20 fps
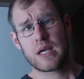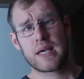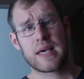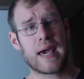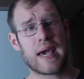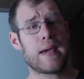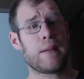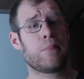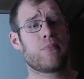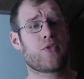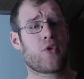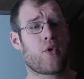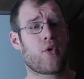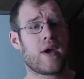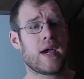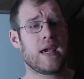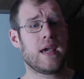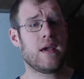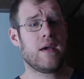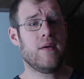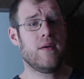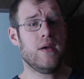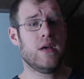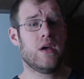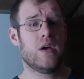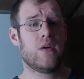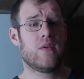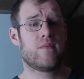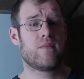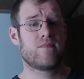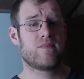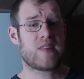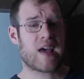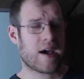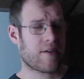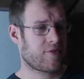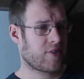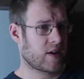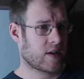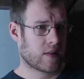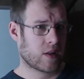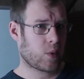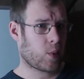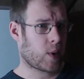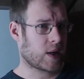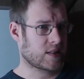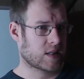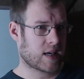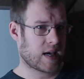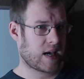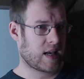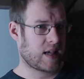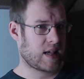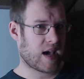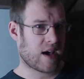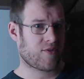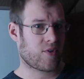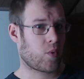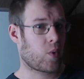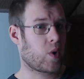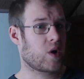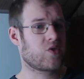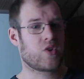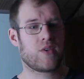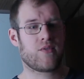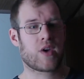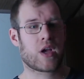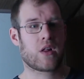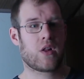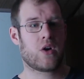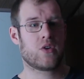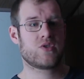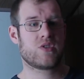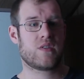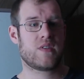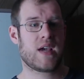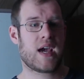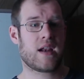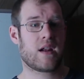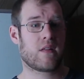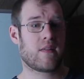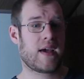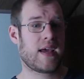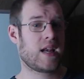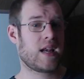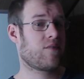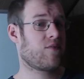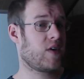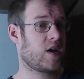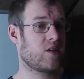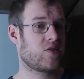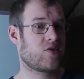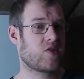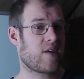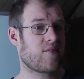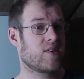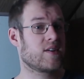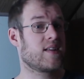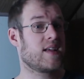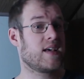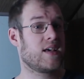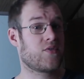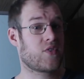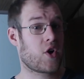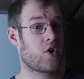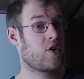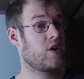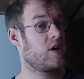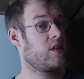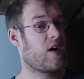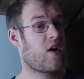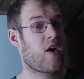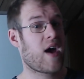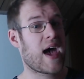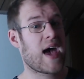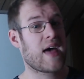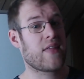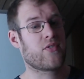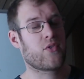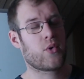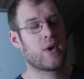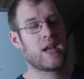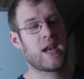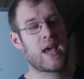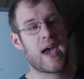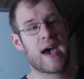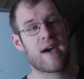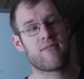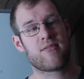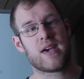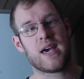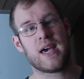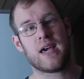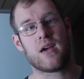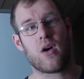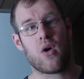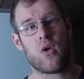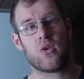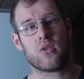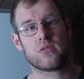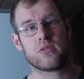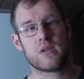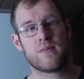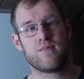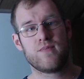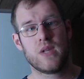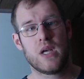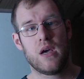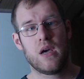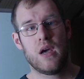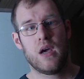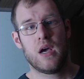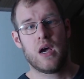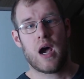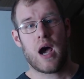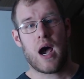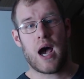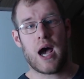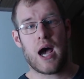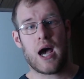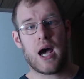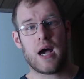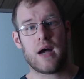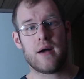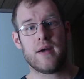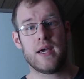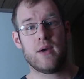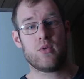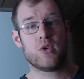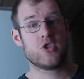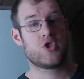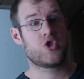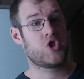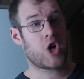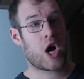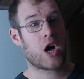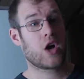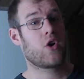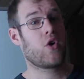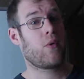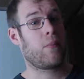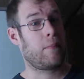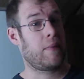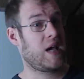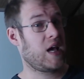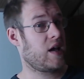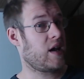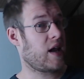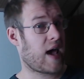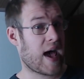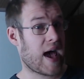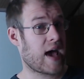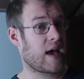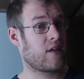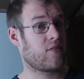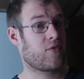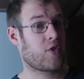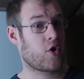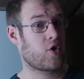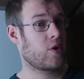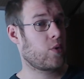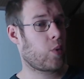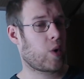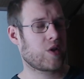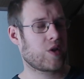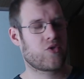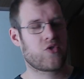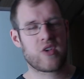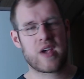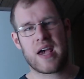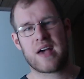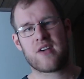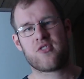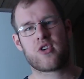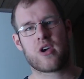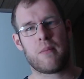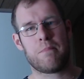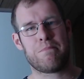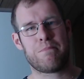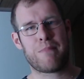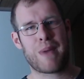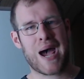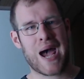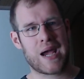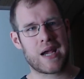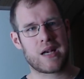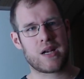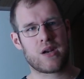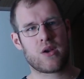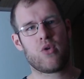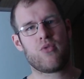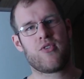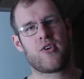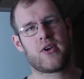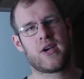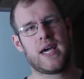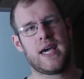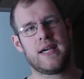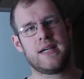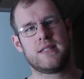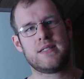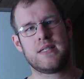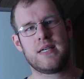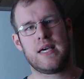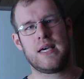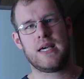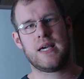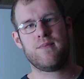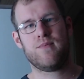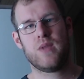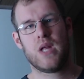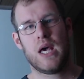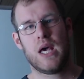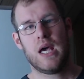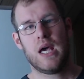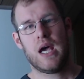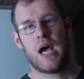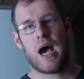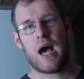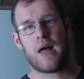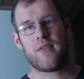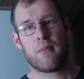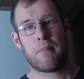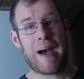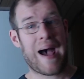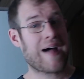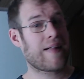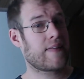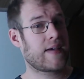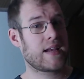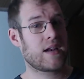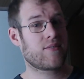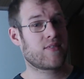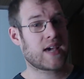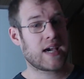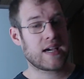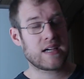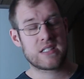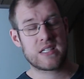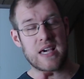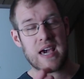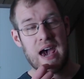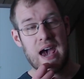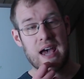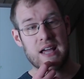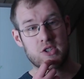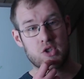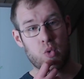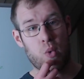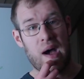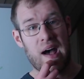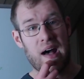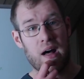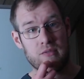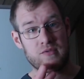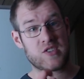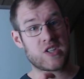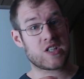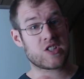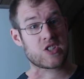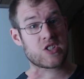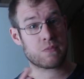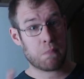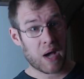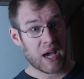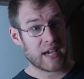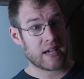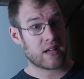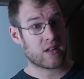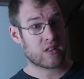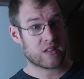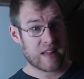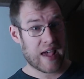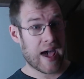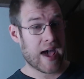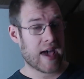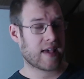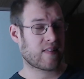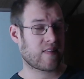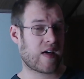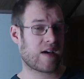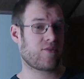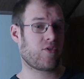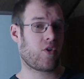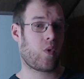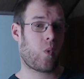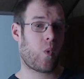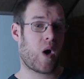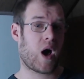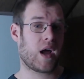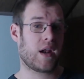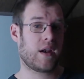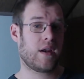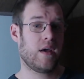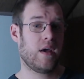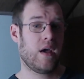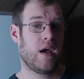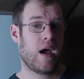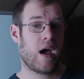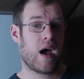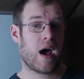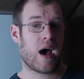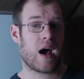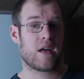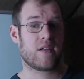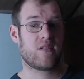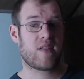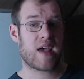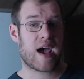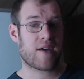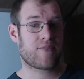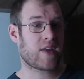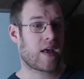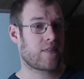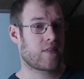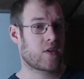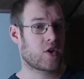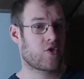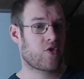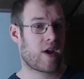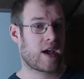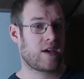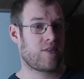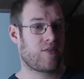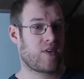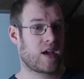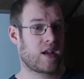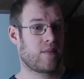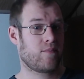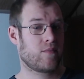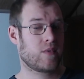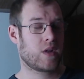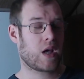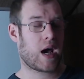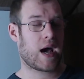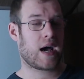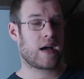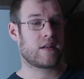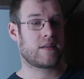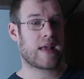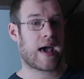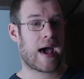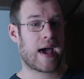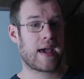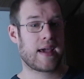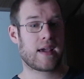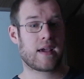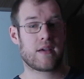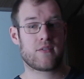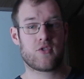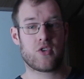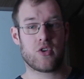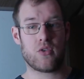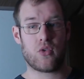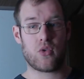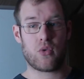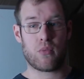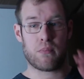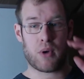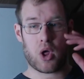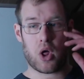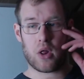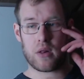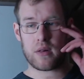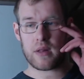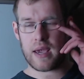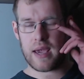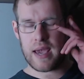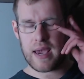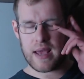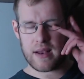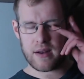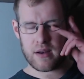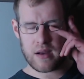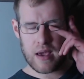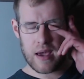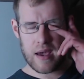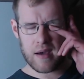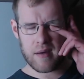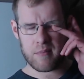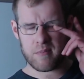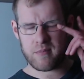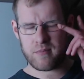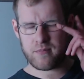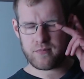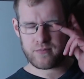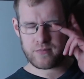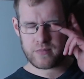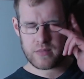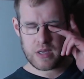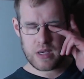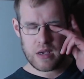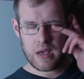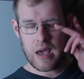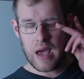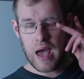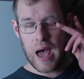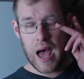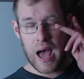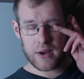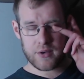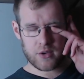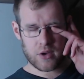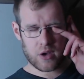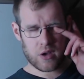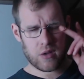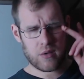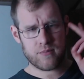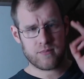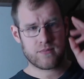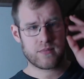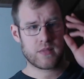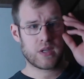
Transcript: Game three definitely went to K D F. It wasn't even close. At the end of laning phase, seventeen thirty, they're ahead three point five K gold. Uh, it was jungle mid ahead thirty-one C S combined over K T. Uh, the bot lane of K T ahead twelve, despite dying level one. Uh, Deft on the Draven, uh, dying to Bull and um, Andil.